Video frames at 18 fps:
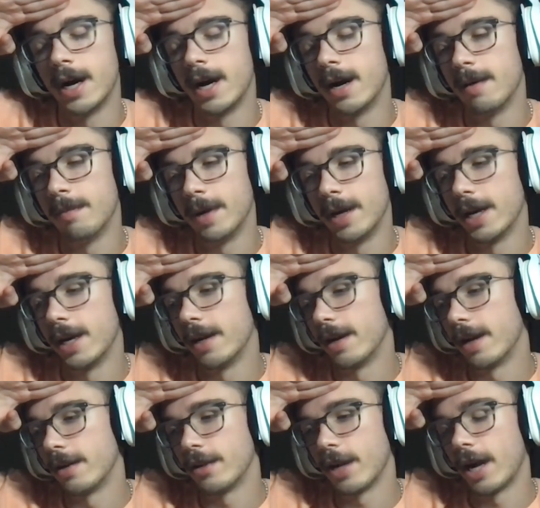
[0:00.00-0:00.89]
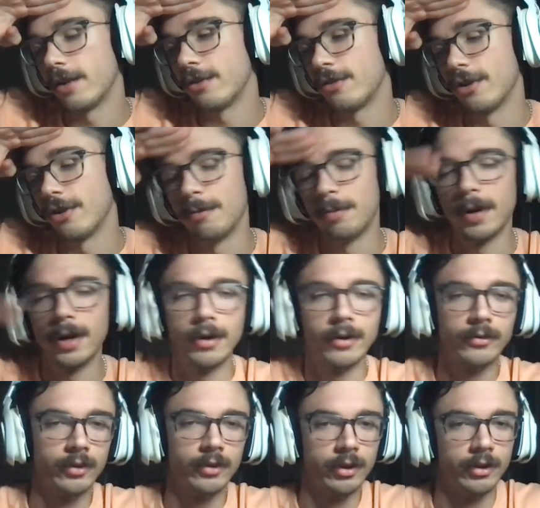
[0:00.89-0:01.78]
Nah, man. I just hope
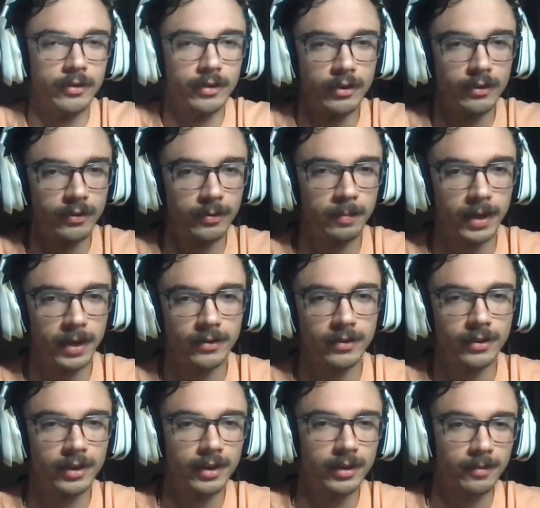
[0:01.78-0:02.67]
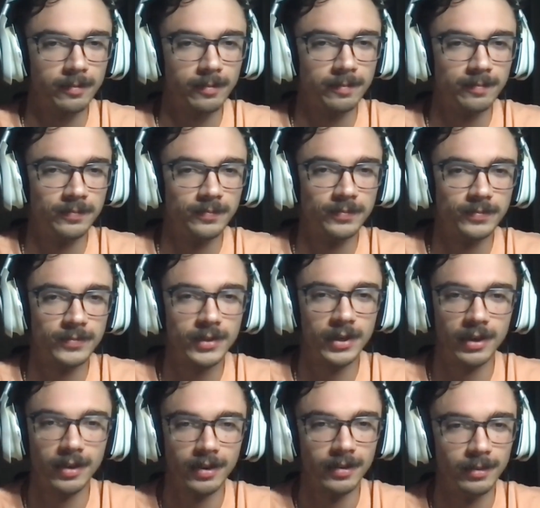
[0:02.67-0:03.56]
Aaron Judge gets it back together.
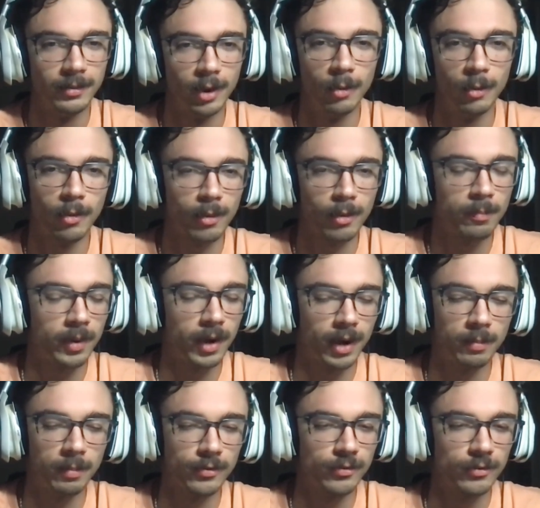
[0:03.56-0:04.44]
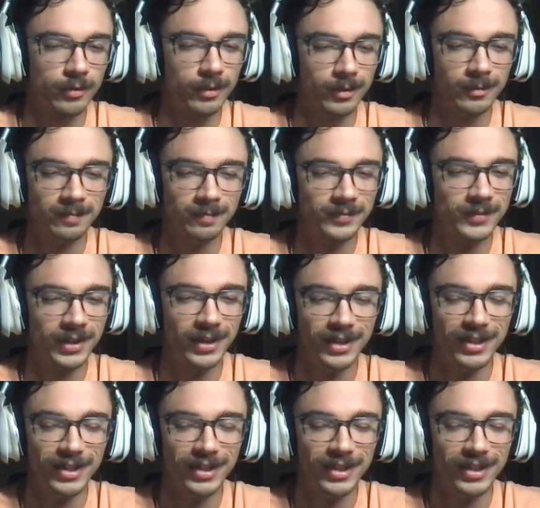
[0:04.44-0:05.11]
No more Paw Patrol.